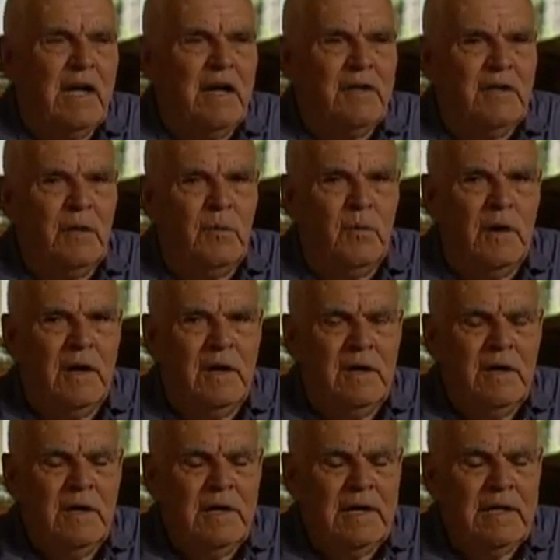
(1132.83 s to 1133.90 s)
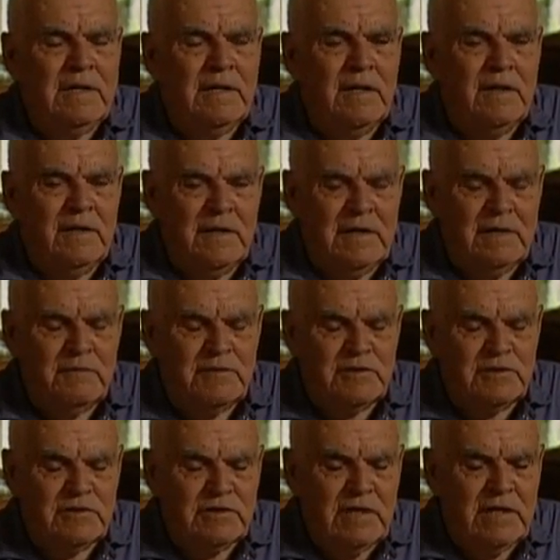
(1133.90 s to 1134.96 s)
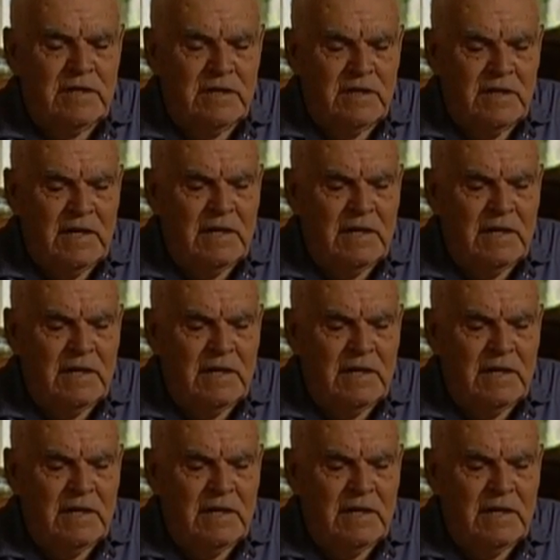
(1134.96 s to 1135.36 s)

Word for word: I know uh, it uh, it was in